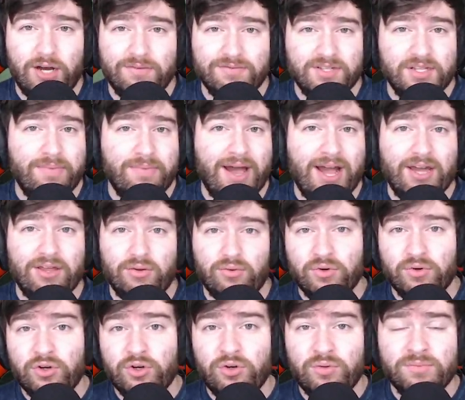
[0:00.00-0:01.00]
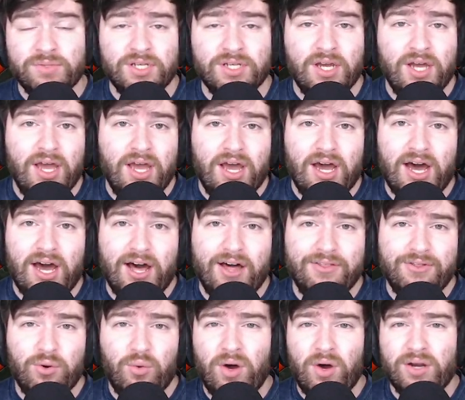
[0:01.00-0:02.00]
in the back of the rooms.
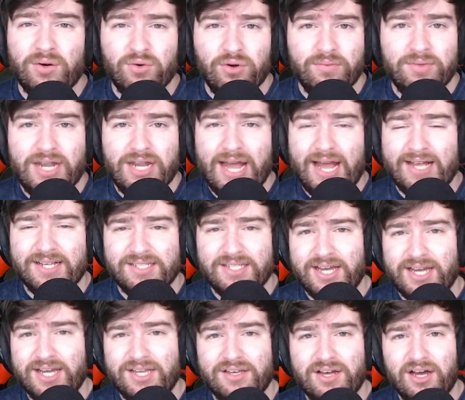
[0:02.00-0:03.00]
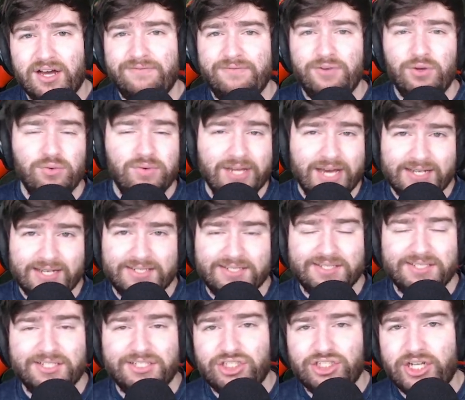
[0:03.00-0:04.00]
The one room that has like a few
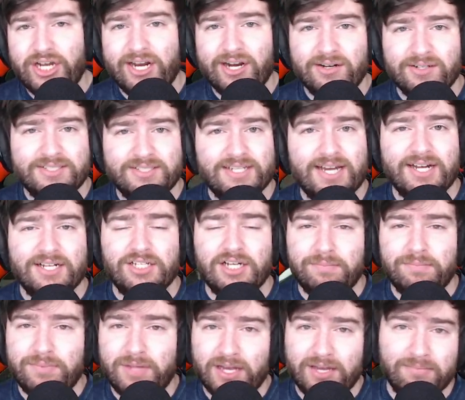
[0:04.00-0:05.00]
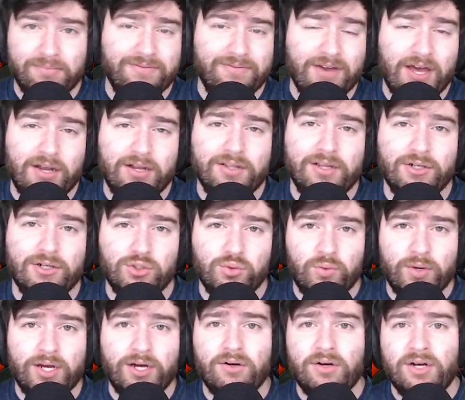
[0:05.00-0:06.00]
desks and chairs stacked up, that can be found in there as
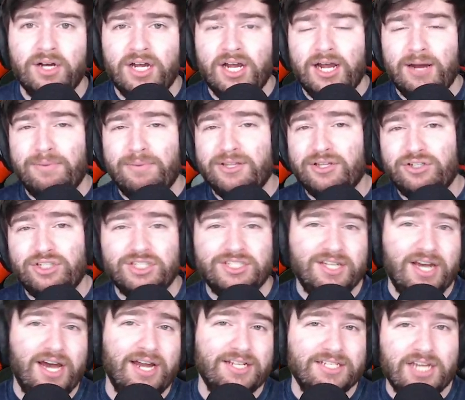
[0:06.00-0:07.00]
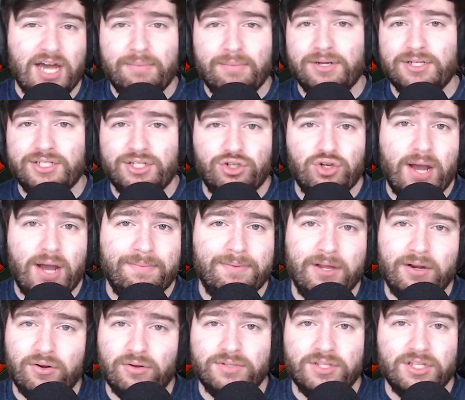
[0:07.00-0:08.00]
well, but they're just not as common as the drop
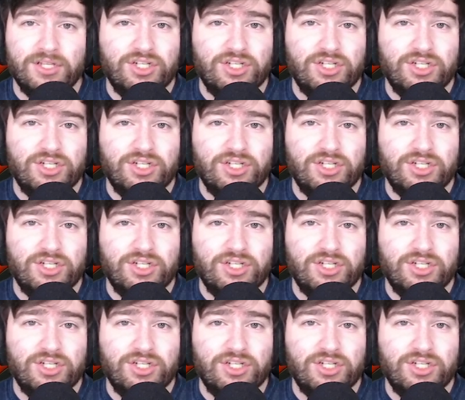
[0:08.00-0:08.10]
down rooms.